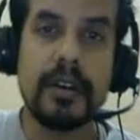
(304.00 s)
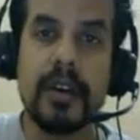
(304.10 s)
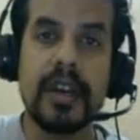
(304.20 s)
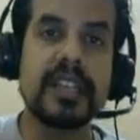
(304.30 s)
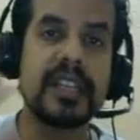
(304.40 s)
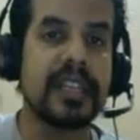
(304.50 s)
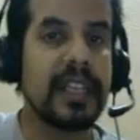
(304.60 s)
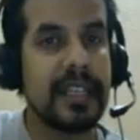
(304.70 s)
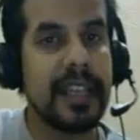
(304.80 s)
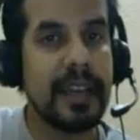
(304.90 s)
So the only
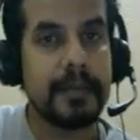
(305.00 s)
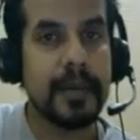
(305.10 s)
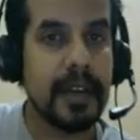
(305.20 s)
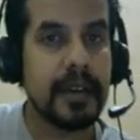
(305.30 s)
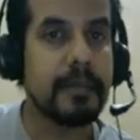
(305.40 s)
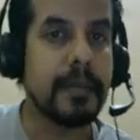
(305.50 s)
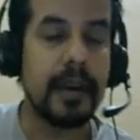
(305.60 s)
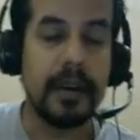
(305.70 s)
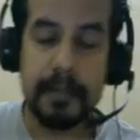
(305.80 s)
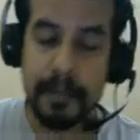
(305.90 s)
thing that they have
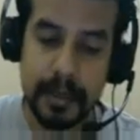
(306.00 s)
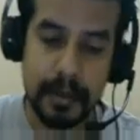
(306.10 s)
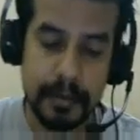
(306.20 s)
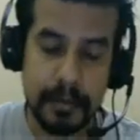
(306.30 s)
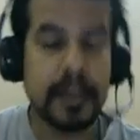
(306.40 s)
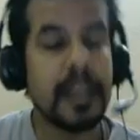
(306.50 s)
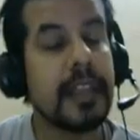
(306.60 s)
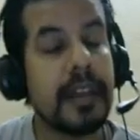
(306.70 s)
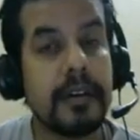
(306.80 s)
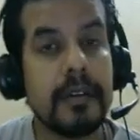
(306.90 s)

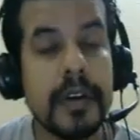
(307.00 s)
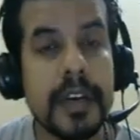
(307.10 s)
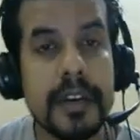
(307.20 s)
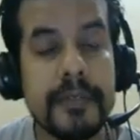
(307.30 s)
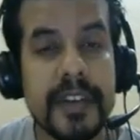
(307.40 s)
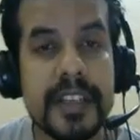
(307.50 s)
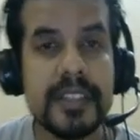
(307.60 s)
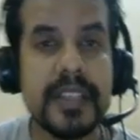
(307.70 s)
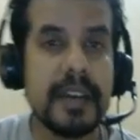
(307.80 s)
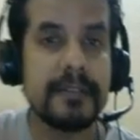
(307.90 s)
in the old
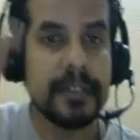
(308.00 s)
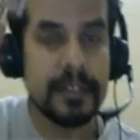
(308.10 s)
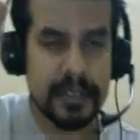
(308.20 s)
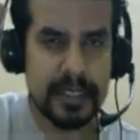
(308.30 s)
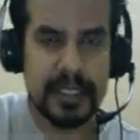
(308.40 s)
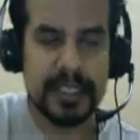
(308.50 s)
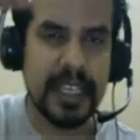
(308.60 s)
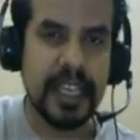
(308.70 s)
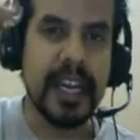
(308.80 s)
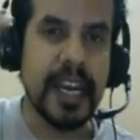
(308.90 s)
interface they have
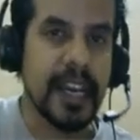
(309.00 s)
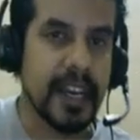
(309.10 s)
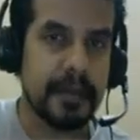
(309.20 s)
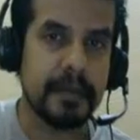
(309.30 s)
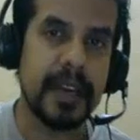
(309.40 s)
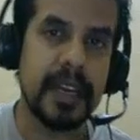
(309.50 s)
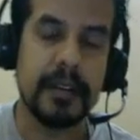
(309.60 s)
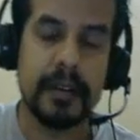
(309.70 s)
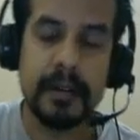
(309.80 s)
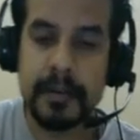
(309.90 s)
segregated it
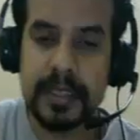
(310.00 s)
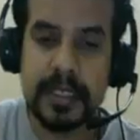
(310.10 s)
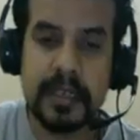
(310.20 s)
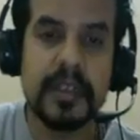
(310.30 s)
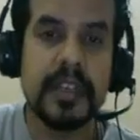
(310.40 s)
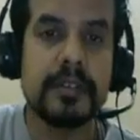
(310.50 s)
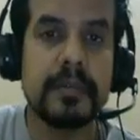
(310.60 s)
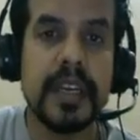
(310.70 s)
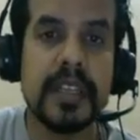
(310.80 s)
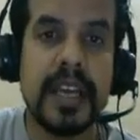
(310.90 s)
means earlier
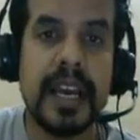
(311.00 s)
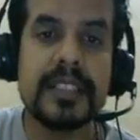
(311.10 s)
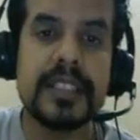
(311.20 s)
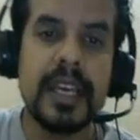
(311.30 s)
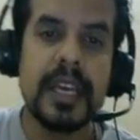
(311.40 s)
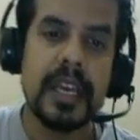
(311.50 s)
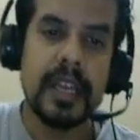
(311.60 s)
to making the ads.